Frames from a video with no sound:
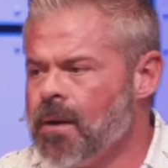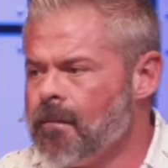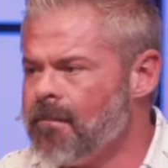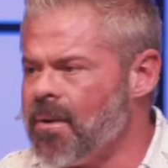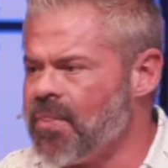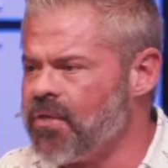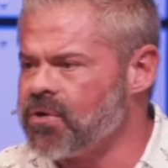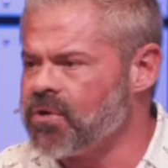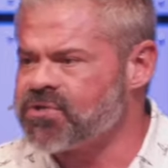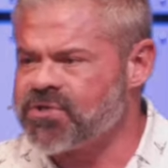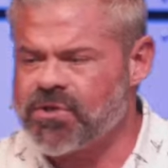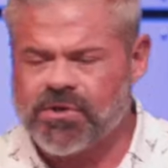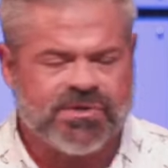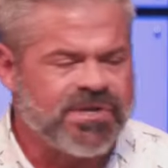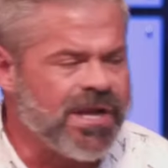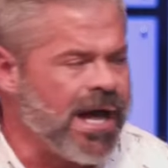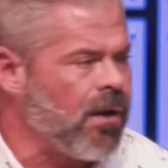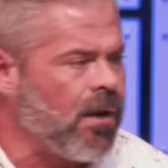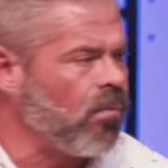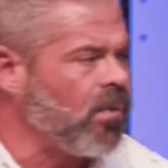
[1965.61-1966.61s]
but there's, there's
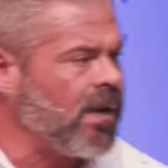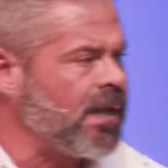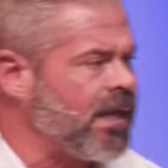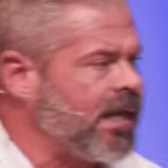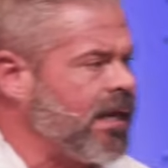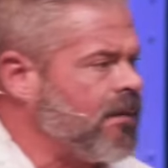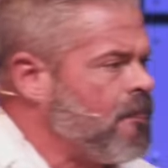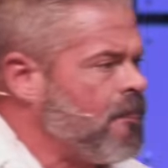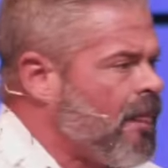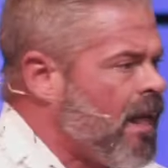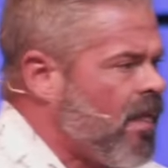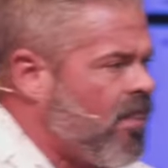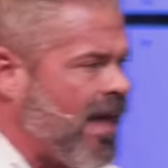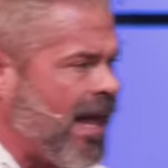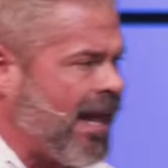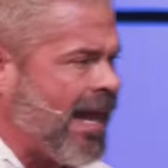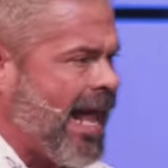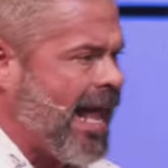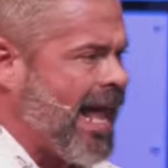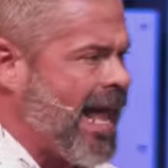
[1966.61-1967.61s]
not really
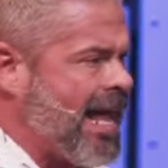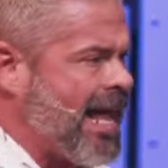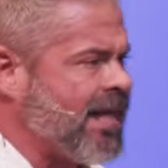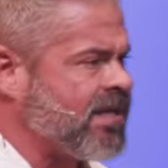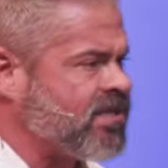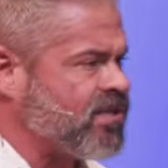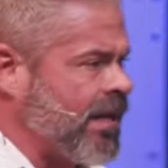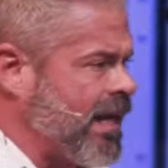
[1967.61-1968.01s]
that hands,